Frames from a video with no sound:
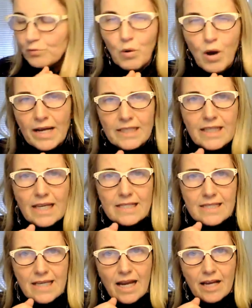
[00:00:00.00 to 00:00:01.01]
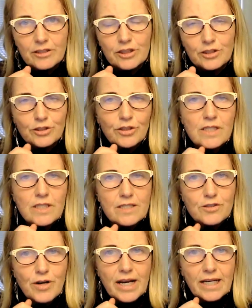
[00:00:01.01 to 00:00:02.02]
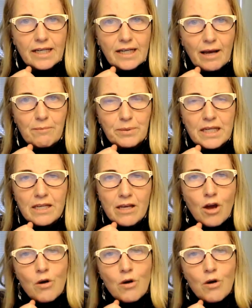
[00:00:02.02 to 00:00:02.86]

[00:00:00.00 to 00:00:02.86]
Why did they sell out to this Australian company?